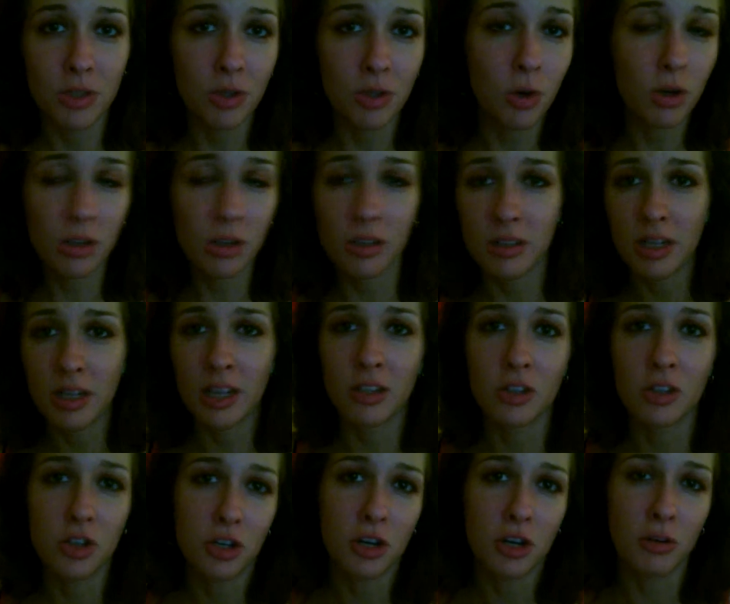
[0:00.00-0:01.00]
totally take
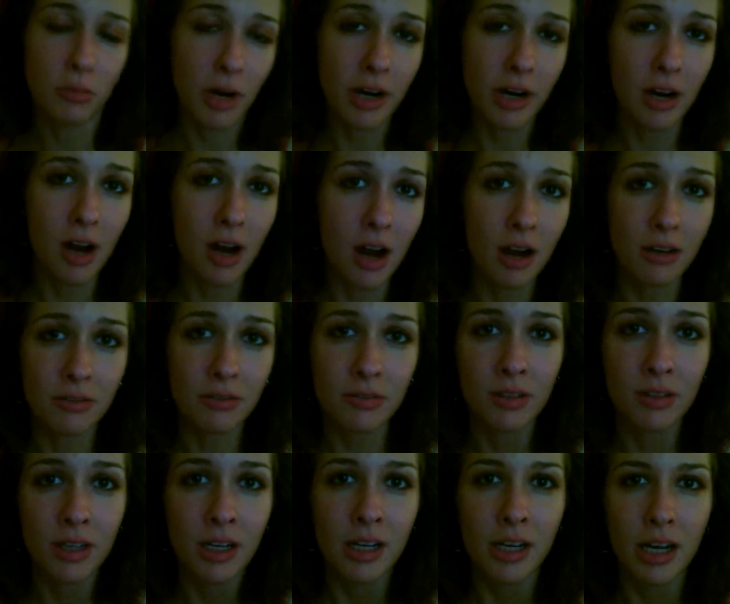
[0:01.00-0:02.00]
their shirt right off,
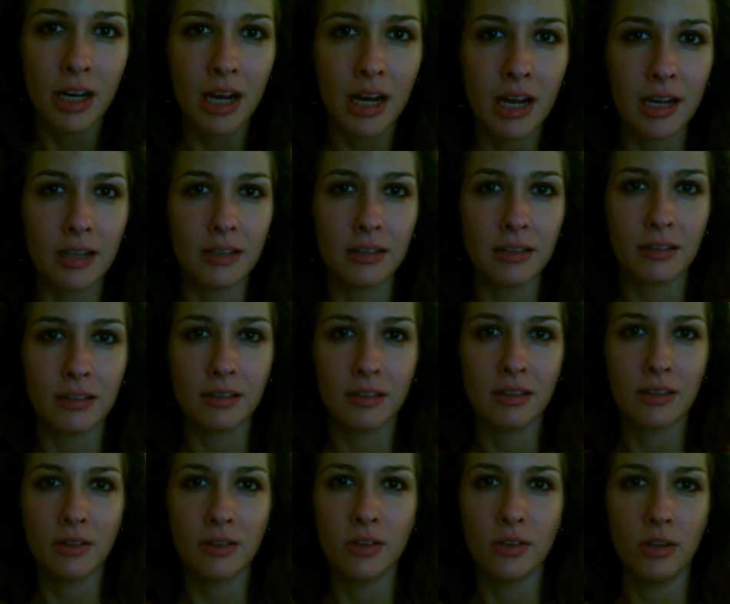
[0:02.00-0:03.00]
and
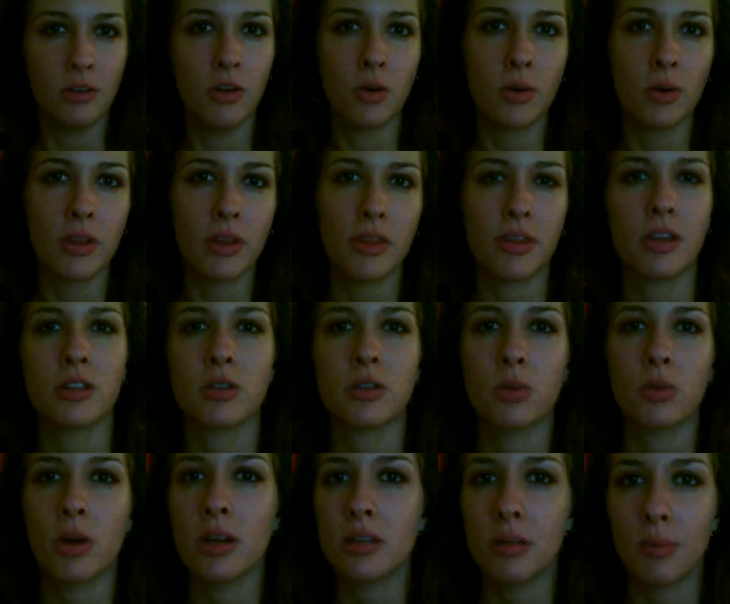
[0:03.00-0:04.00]
no one thinks
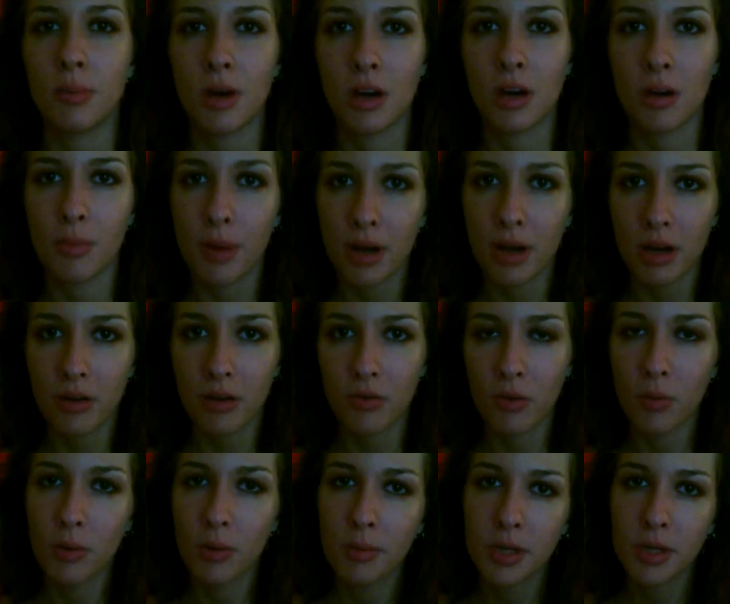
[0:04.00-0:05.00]
twice about it. But if
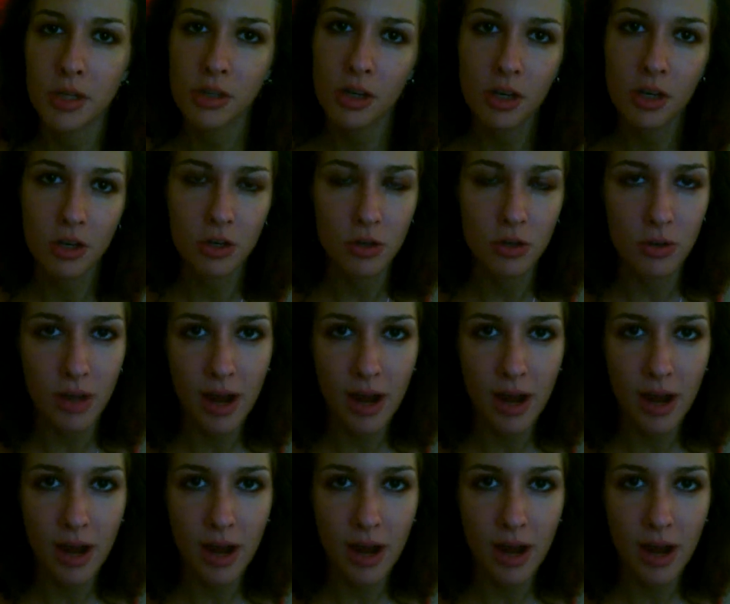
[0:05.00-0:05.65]
a woman's going to do